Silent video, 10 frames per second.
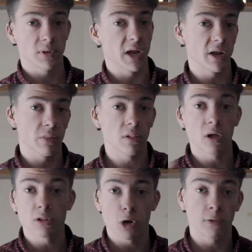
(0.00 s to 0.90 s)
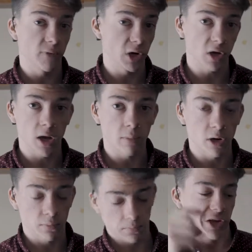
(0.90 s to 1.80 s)
taking the lens off of your
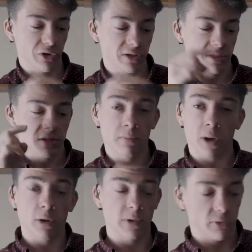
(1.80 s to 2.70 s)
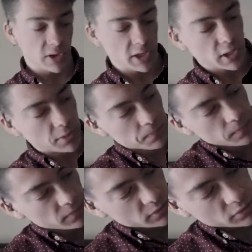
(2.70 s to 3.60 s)
camera. I use this compartment right here.
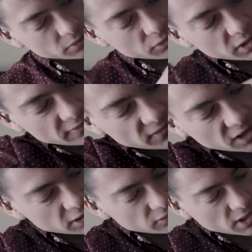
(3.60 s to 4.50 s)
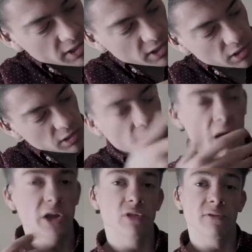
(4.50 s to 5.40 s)
There's a 3 divider right here. I
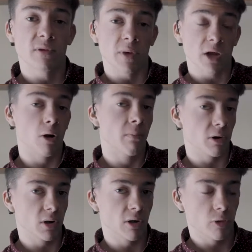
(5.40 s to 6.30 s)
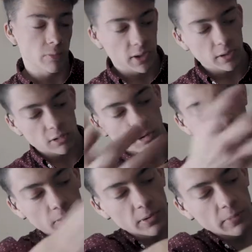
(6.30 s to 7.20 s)
use it for my GoPro equipment. So I
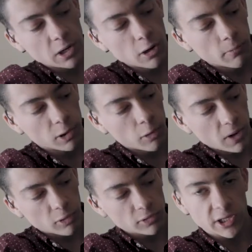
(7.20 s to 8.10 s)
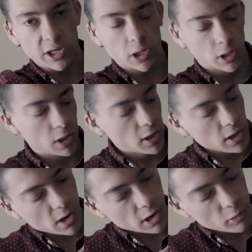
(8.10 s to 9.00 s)
would put my GoPro mouse here,
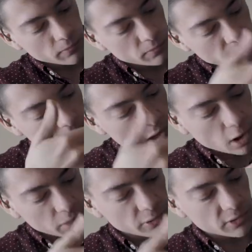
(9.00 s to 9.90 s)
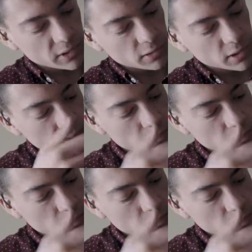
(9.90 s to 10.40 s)
and I would put my other thing like